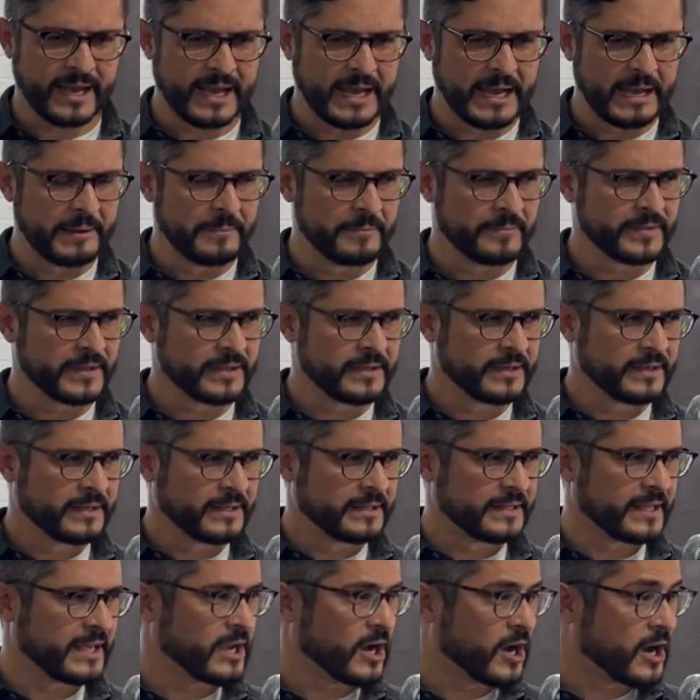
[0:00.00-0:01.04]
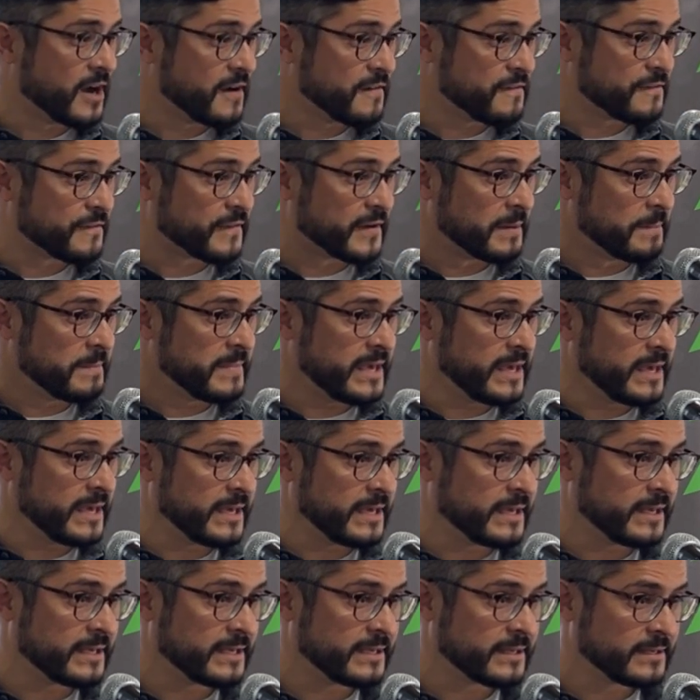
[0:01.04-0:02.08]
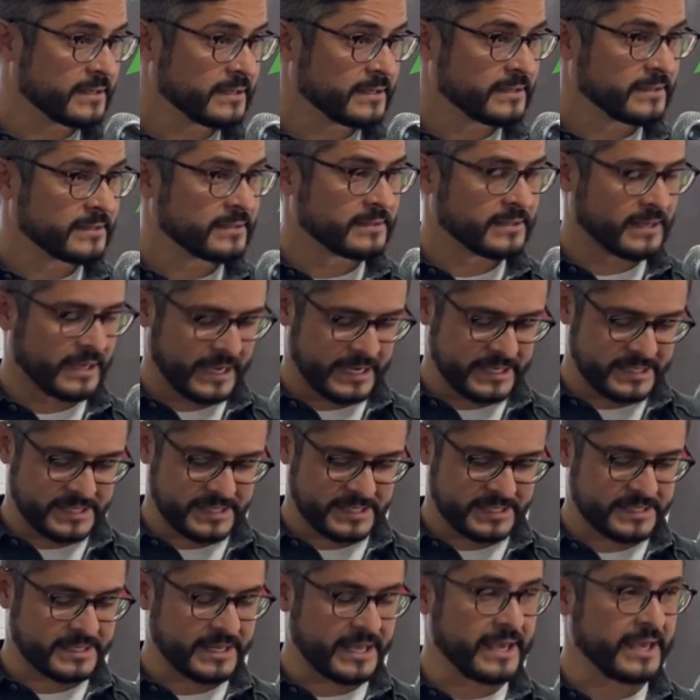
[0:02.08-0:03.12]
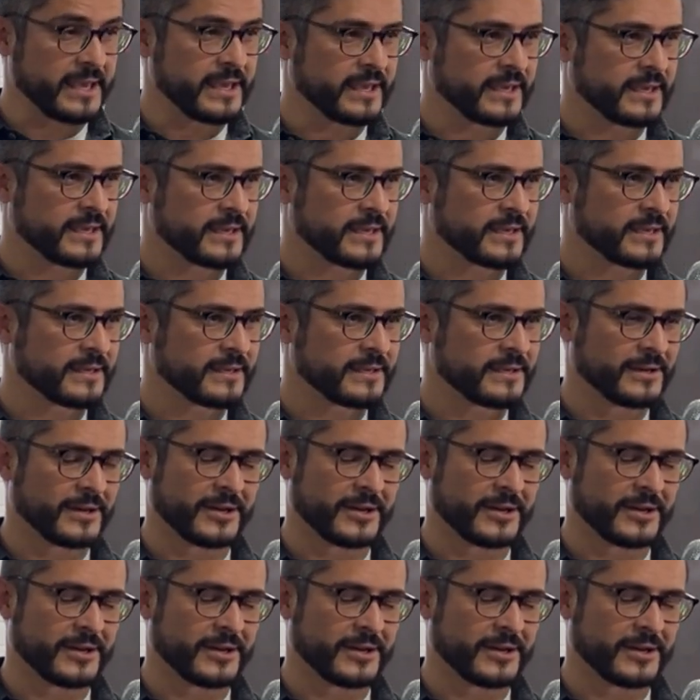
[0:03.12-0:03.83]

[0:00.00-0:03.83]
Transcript: Um, they offered me a steak,